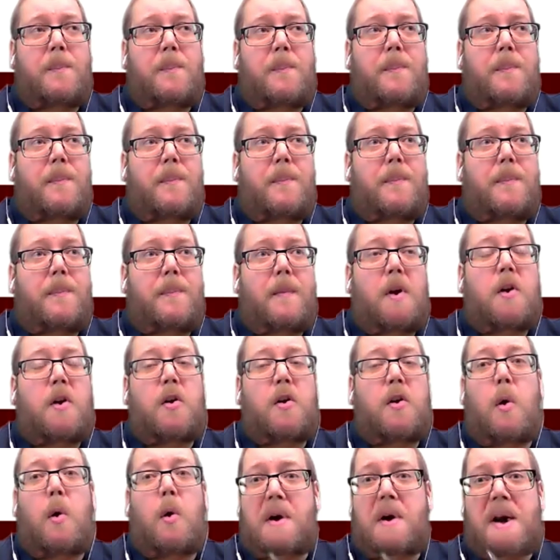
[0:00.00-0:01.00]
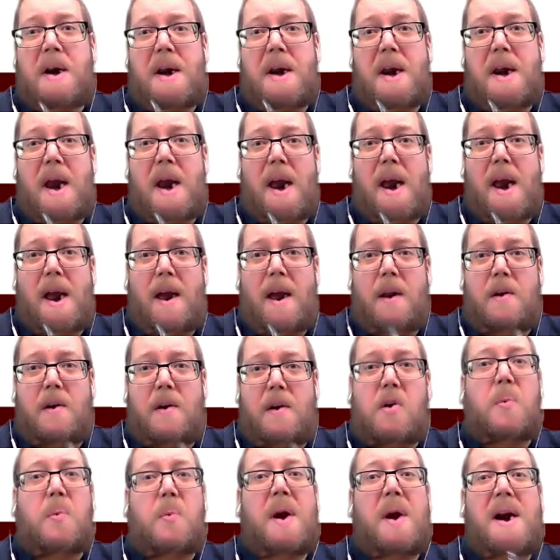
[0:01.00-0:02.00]
glory and
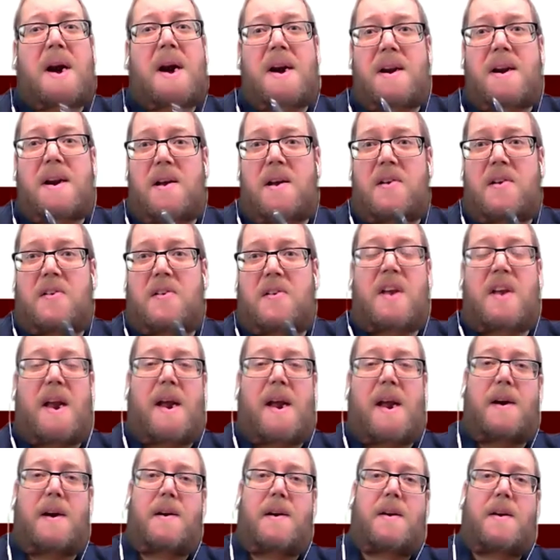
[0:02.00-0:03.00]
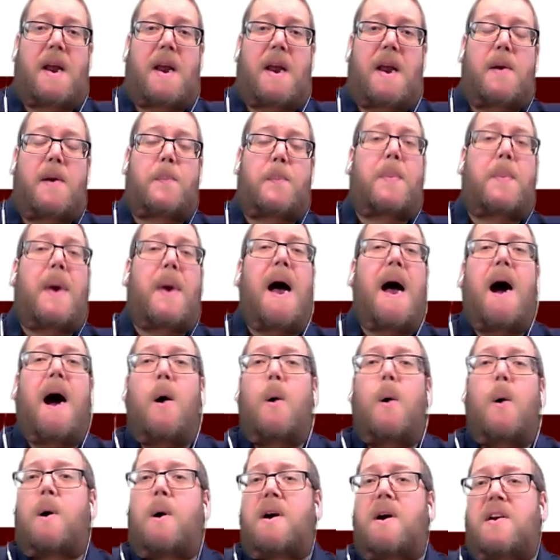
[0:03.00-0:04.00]
greatness and power
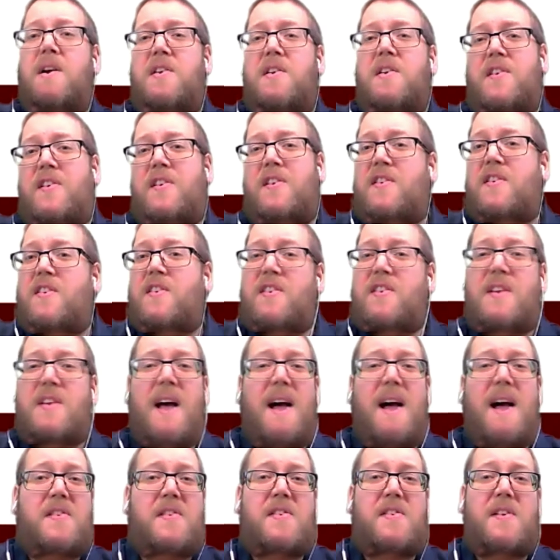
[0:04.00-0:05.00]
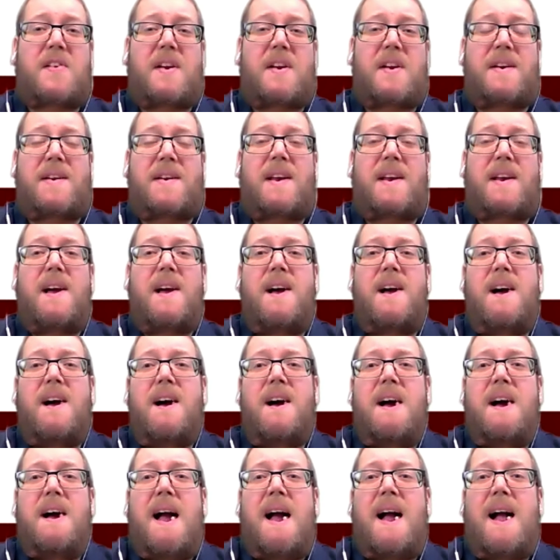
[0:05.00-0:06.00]
and success, and
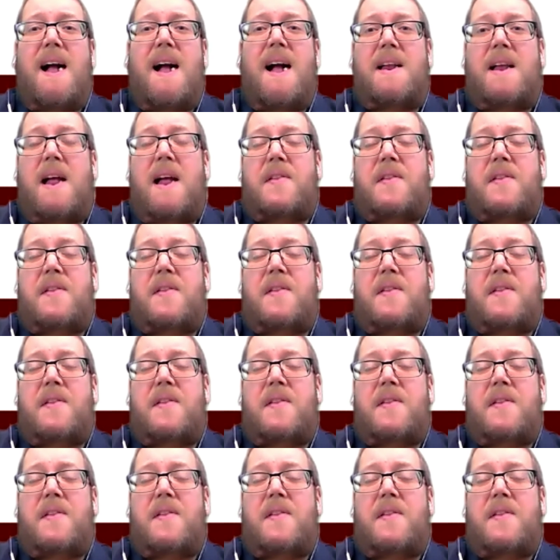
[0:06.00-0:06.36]
that